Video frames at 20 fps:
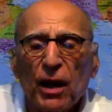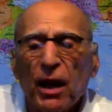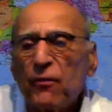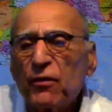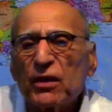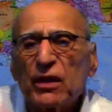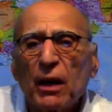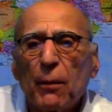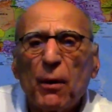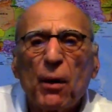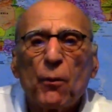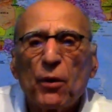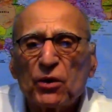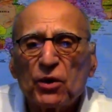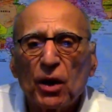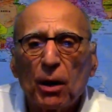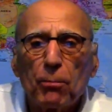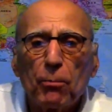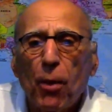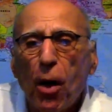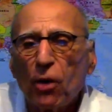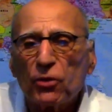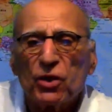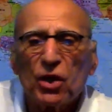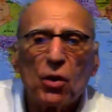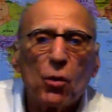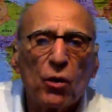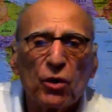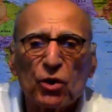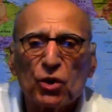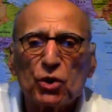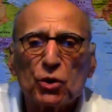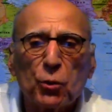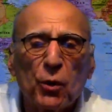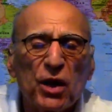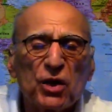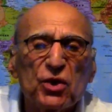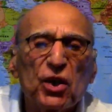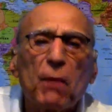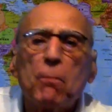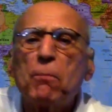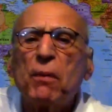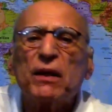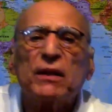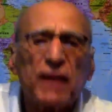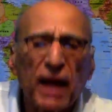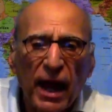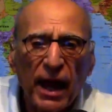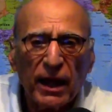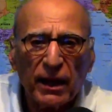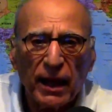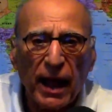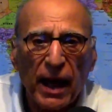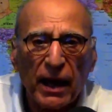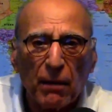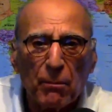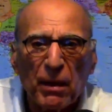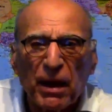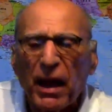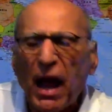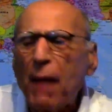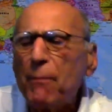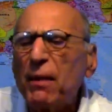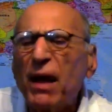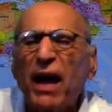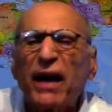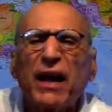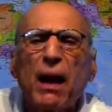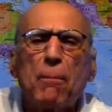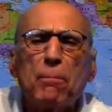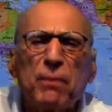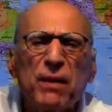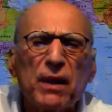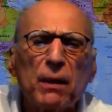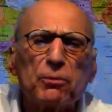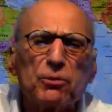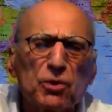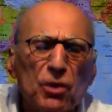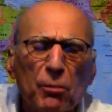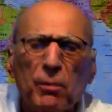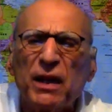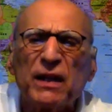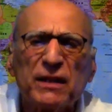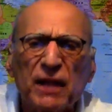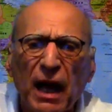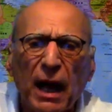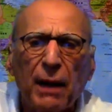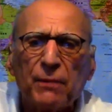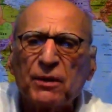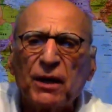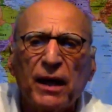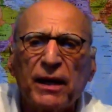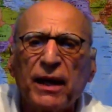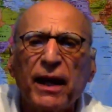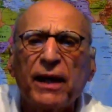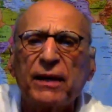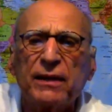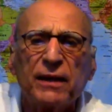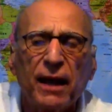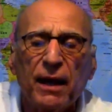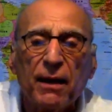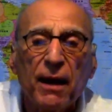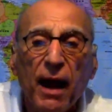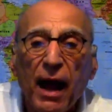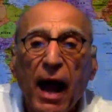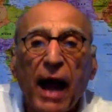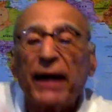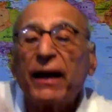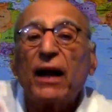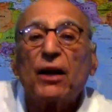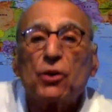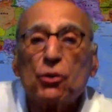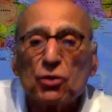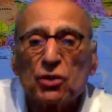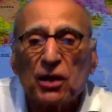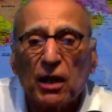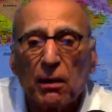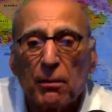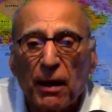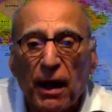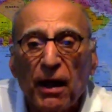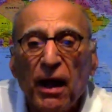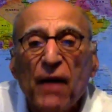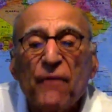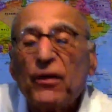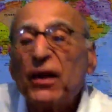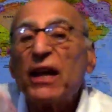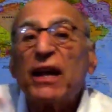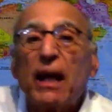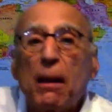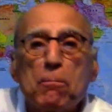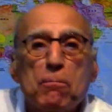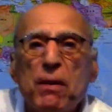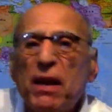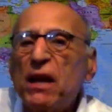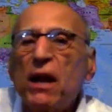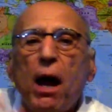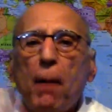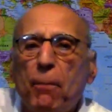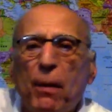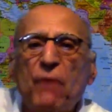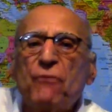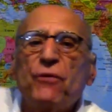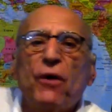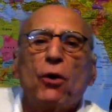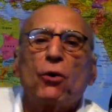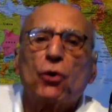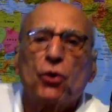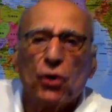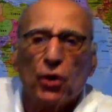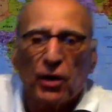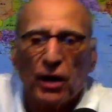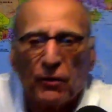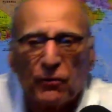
Every time I went to the park to go on the swings, he beat the hell out of me. I mean, I got beat up so many times, I can't tell you. I got used to getting beat. If I didn't get beat up, I felt good.